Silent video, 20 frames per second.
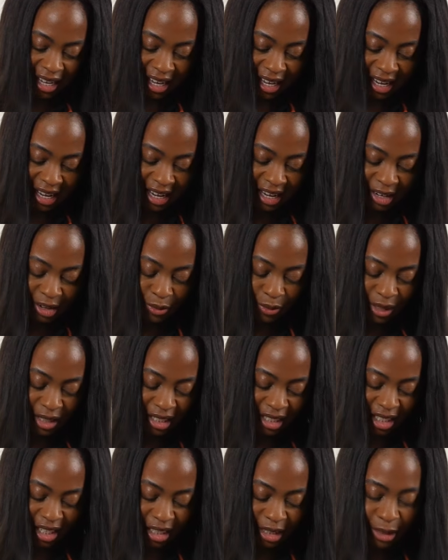And you wanna
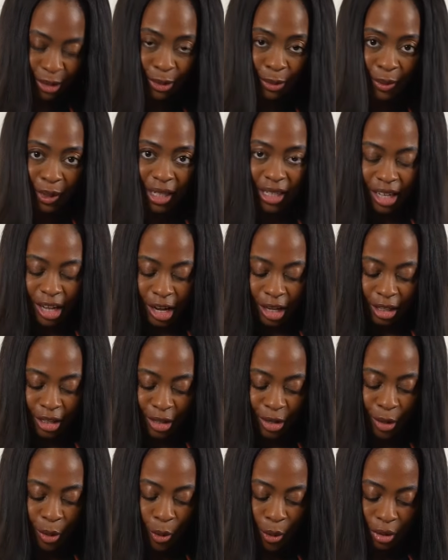see a little bit of
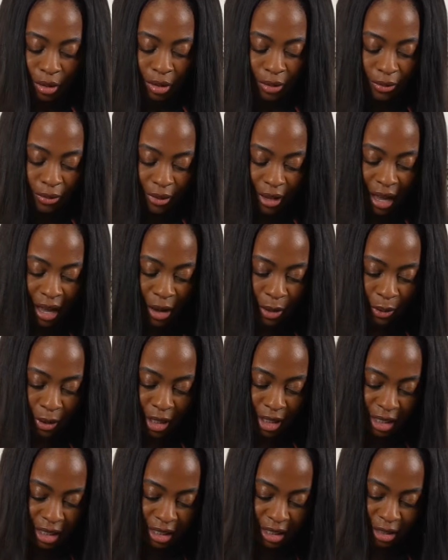color on the
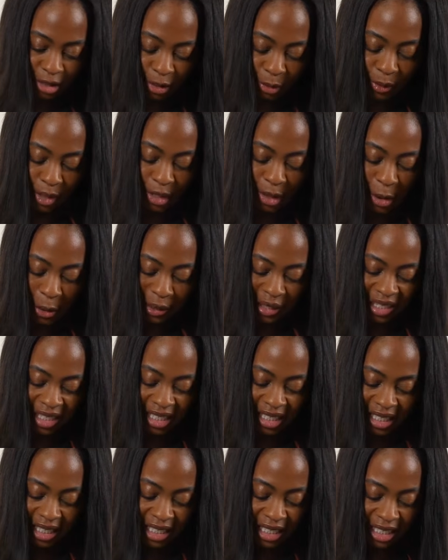flour so we know it's
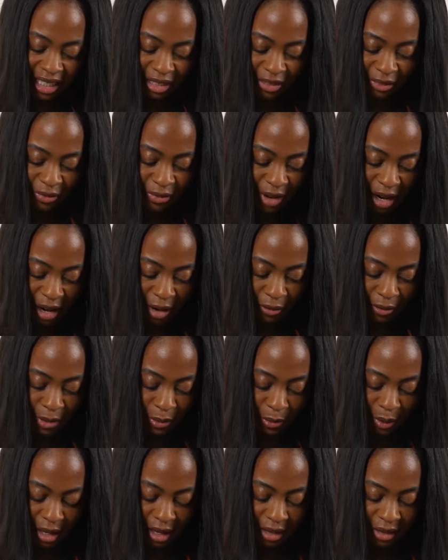seasoned very
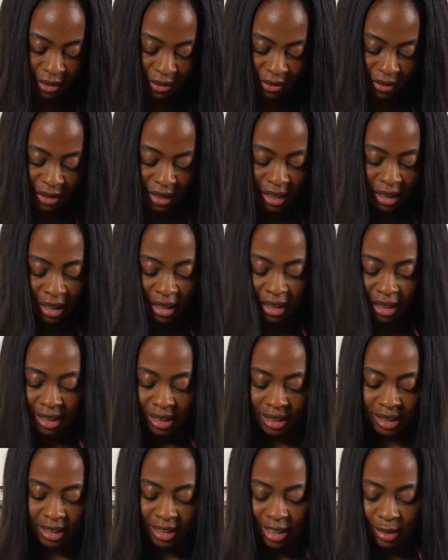well.
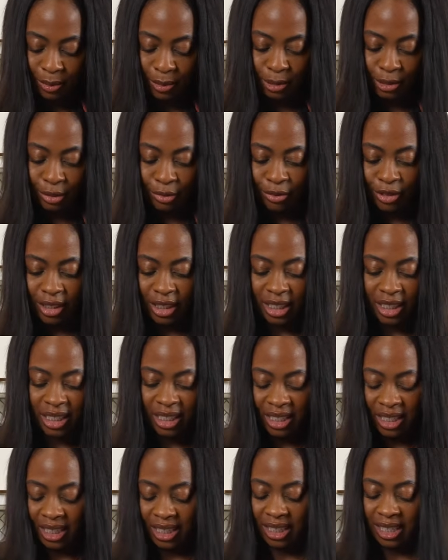It smells really
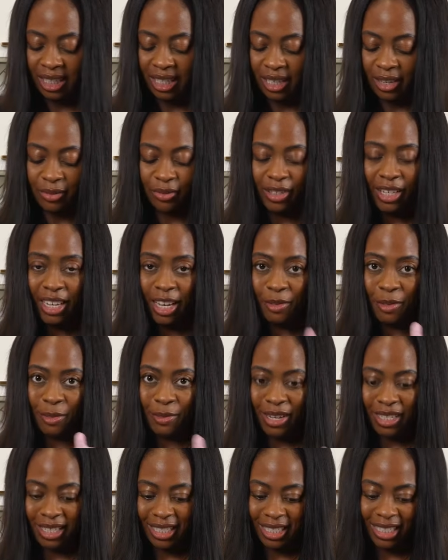good. I feel like I'm
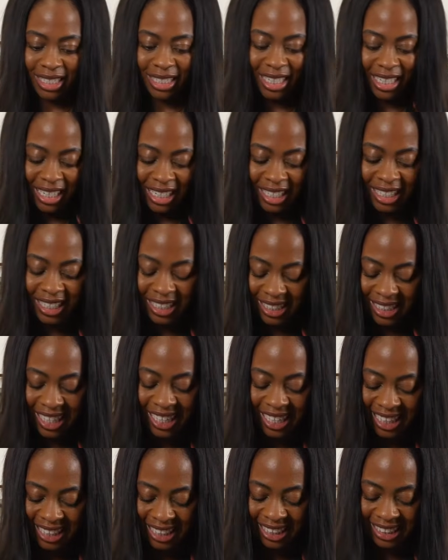about to sneeze.
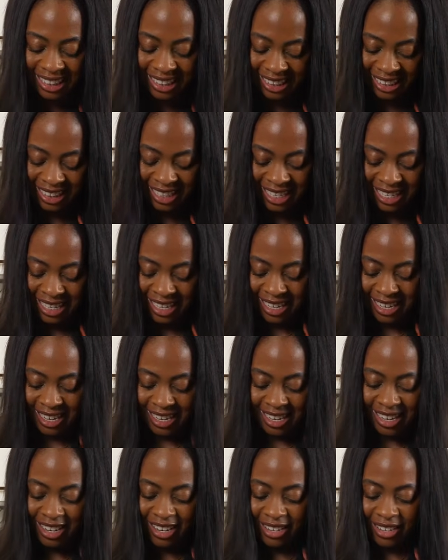
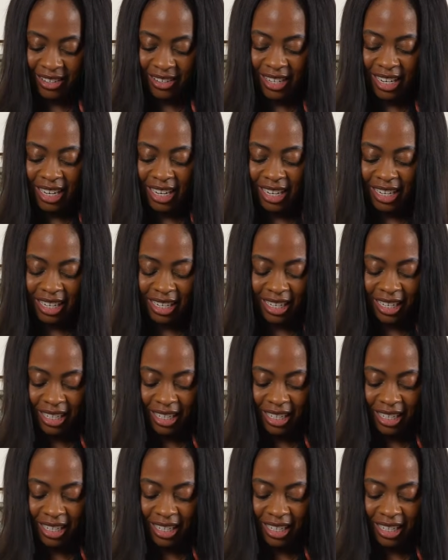All right.